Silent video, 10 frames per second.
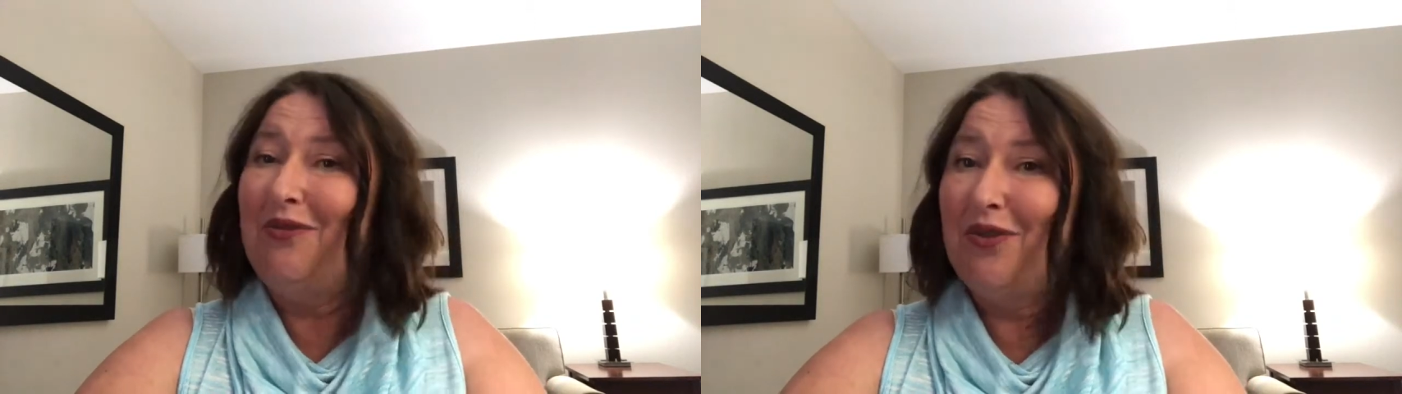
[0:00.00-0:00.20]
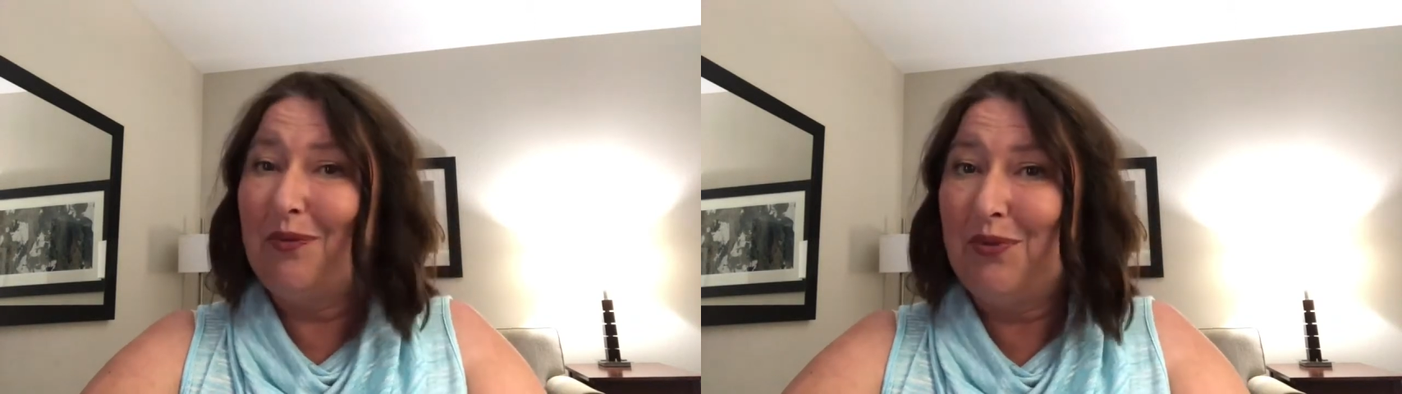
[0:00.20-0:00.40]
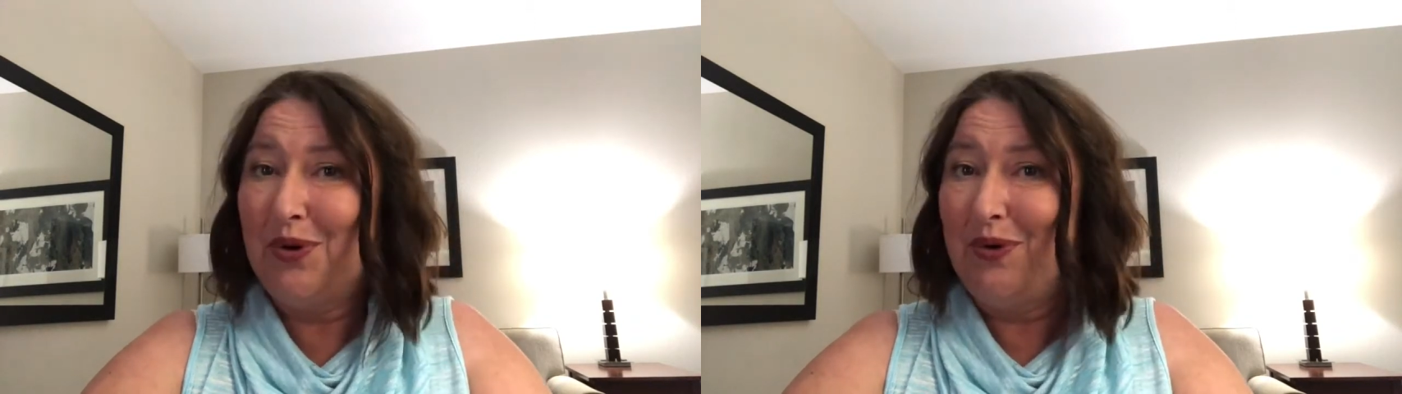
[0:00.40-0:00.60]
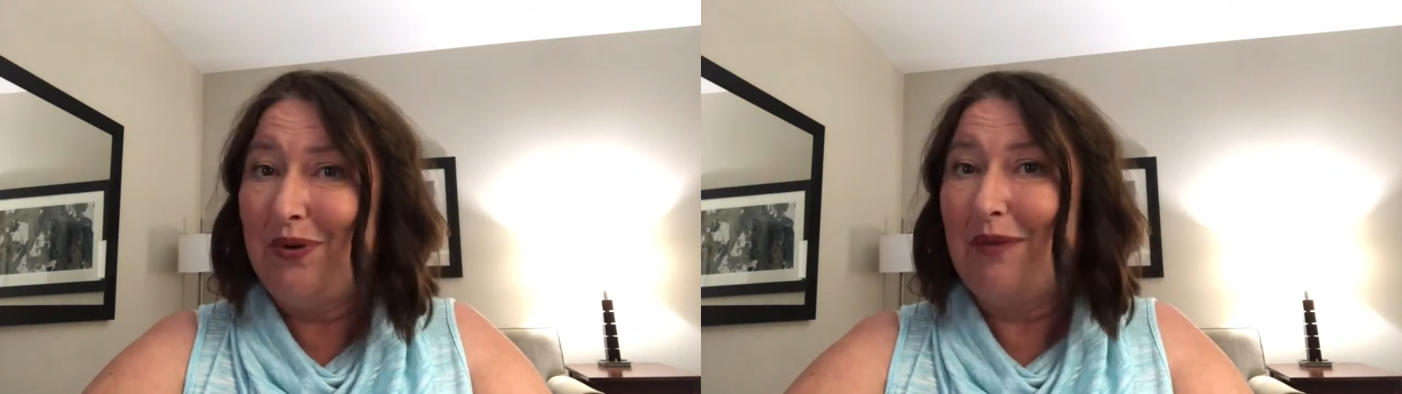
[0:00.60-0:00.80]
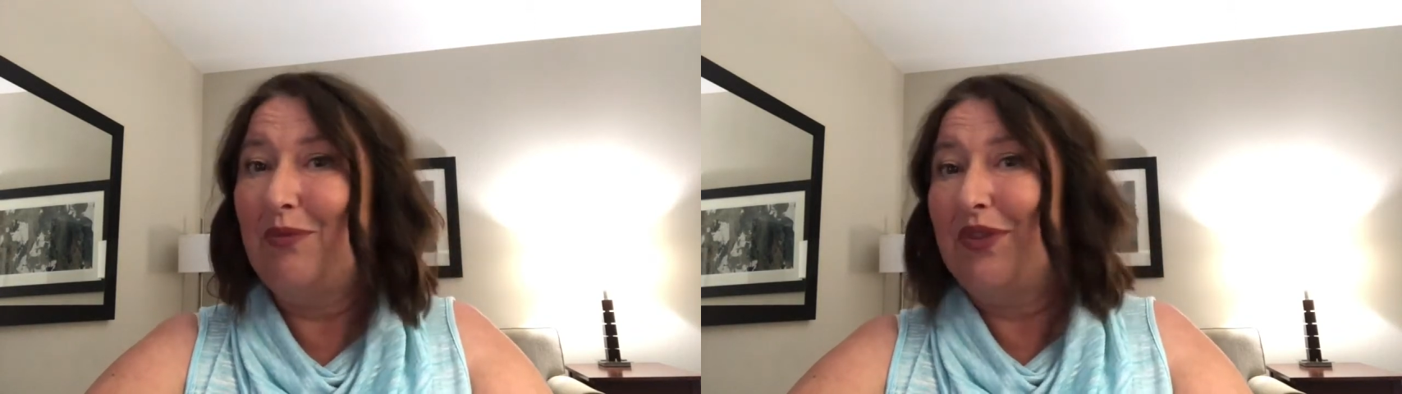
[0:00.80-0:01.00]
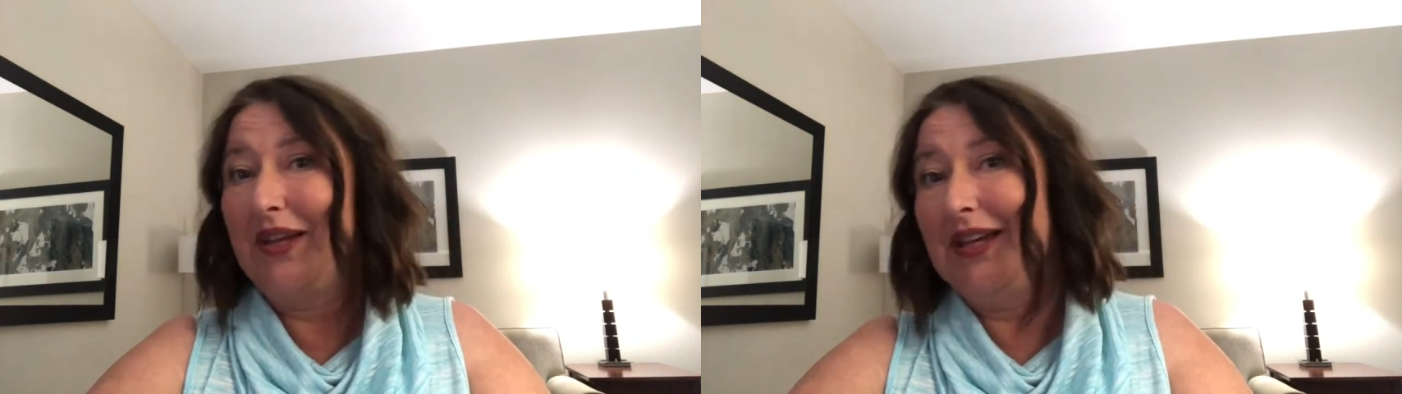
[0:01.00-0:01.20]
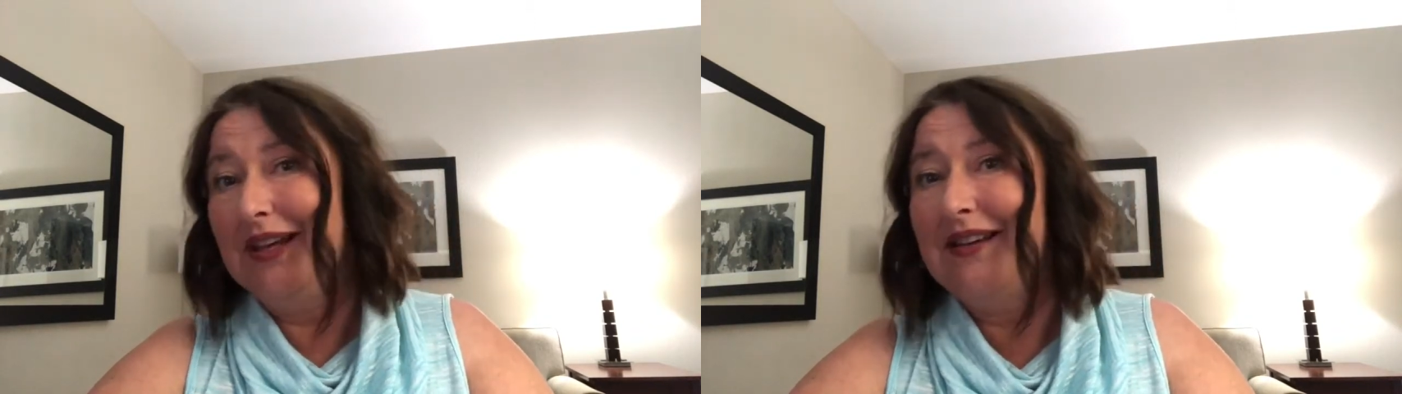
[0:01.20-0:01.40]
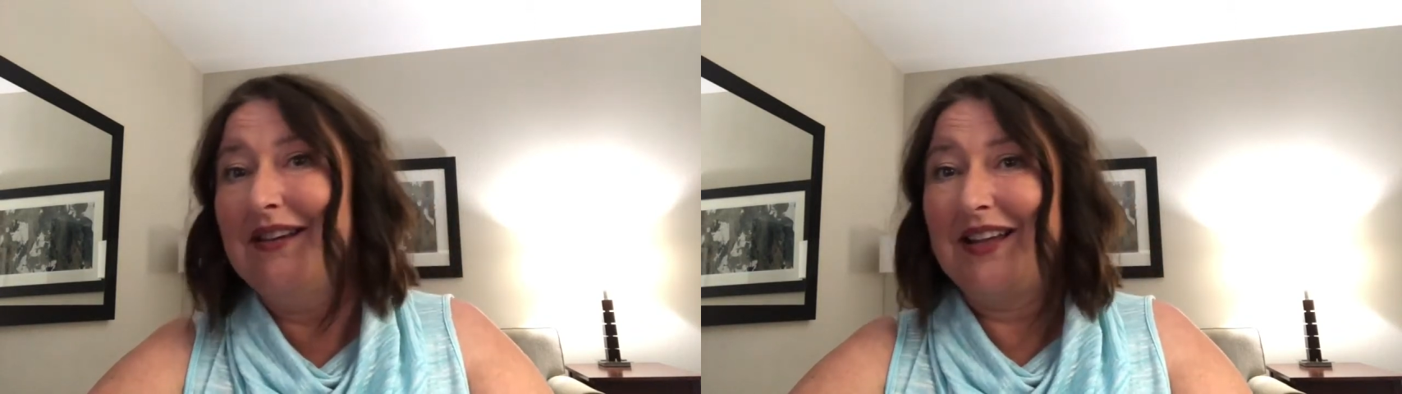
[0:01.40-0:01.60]
for a program with a
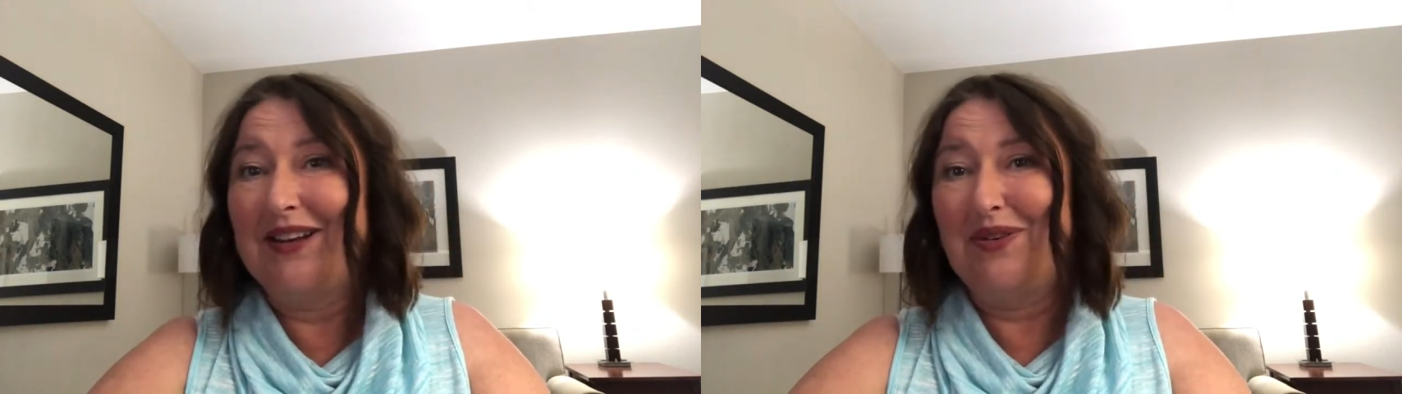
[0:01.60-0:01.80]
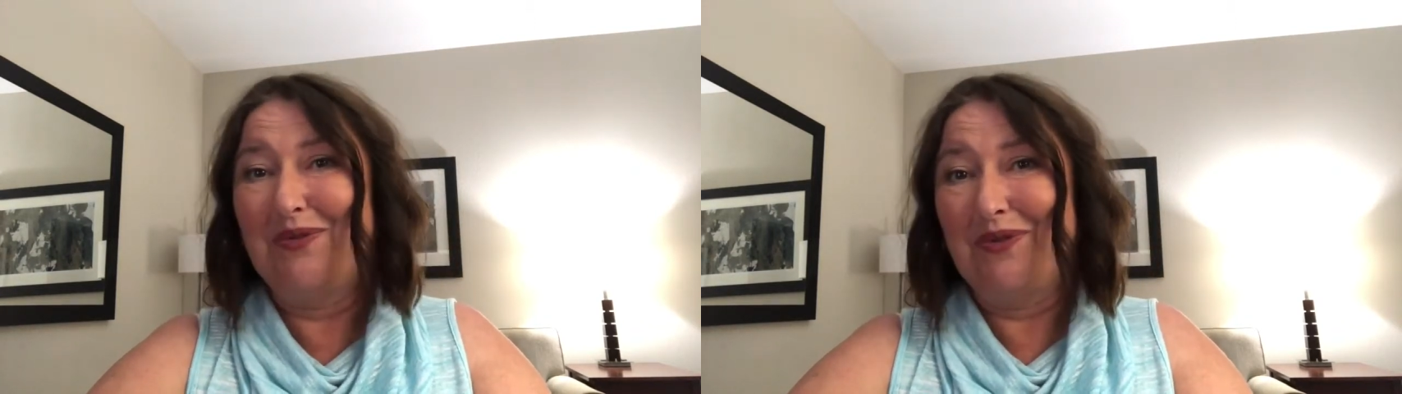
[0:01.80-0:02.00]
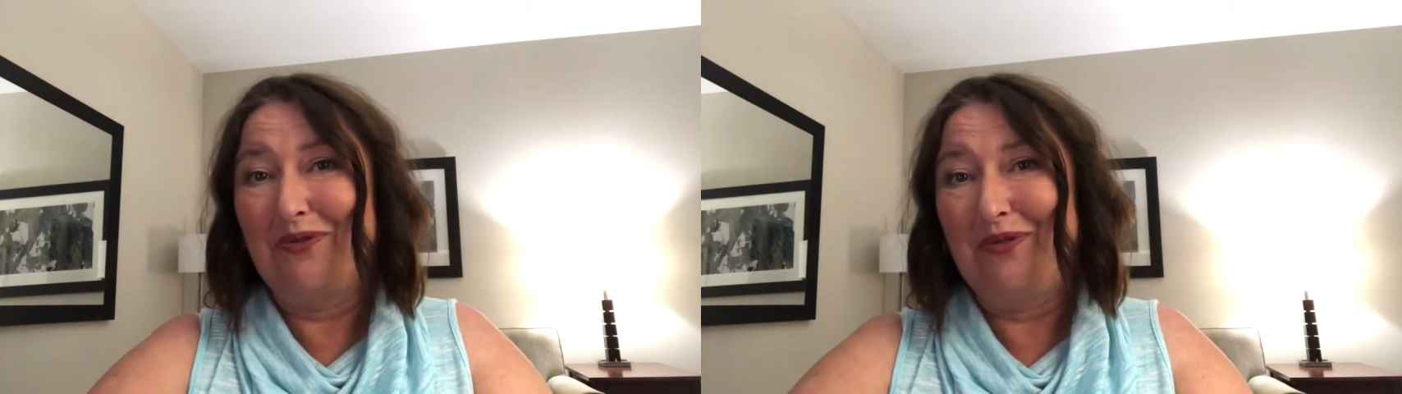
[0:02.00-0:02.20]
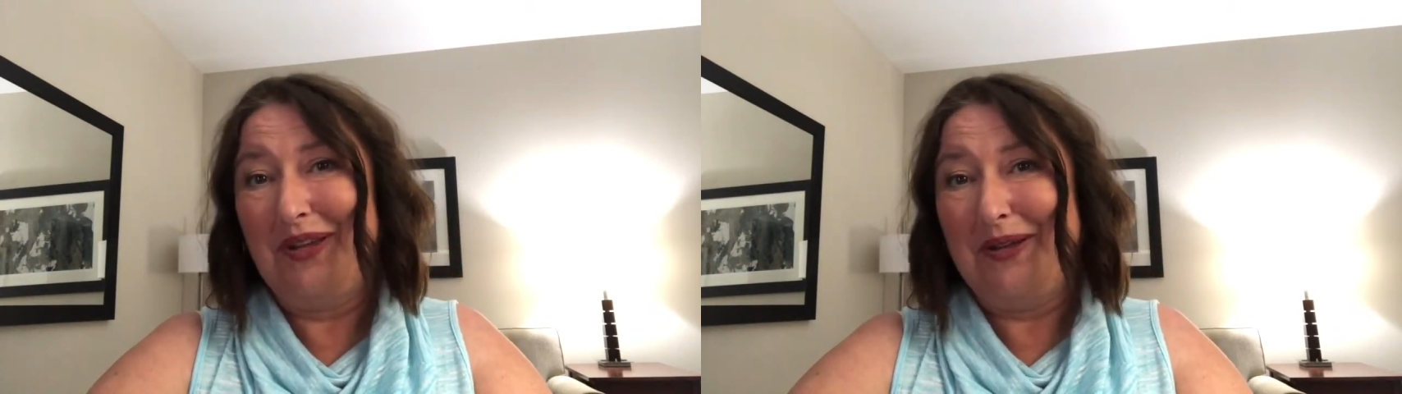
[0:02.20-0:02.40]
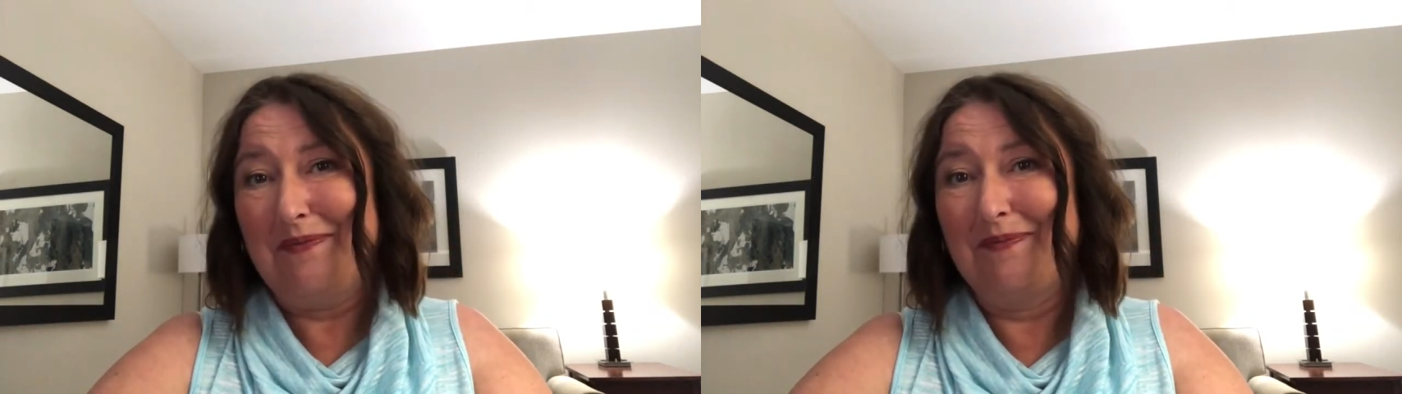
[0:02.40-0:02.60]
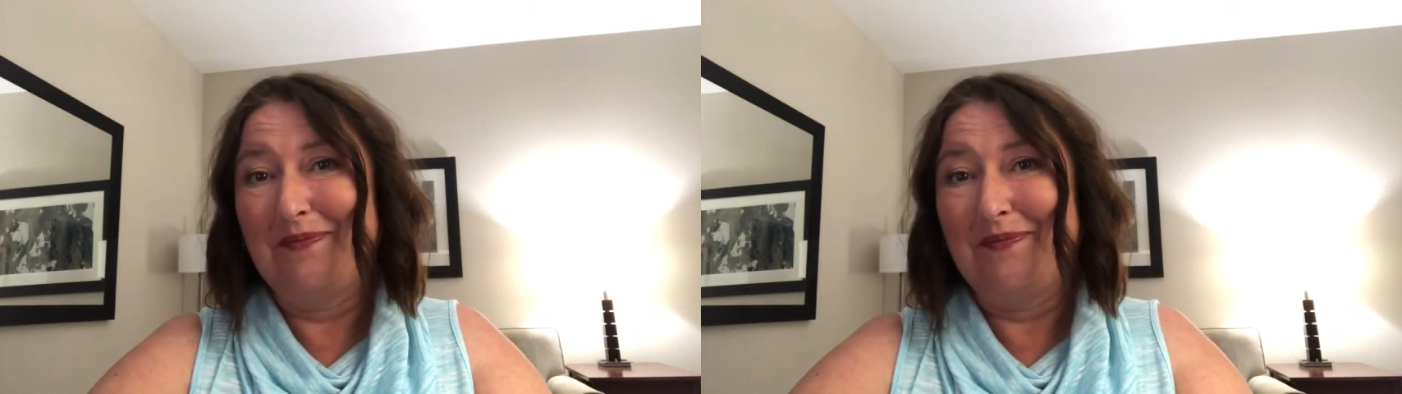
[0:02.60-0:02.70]
hidden annual fee.